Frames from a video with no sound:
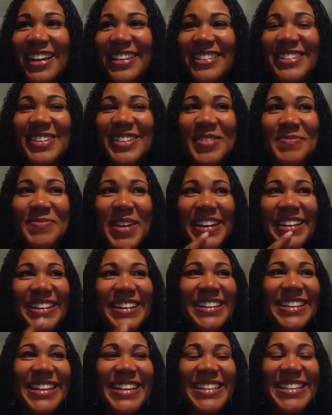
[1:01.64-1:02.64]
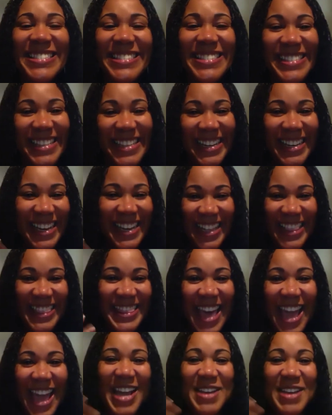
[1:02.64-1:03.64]
said, oh my goodness,
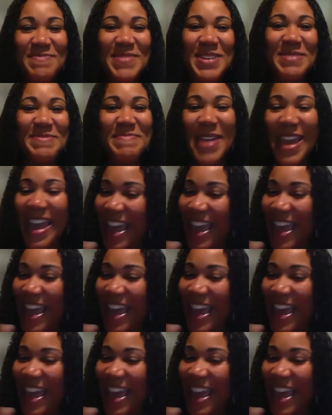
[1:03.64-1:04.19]
that could be me.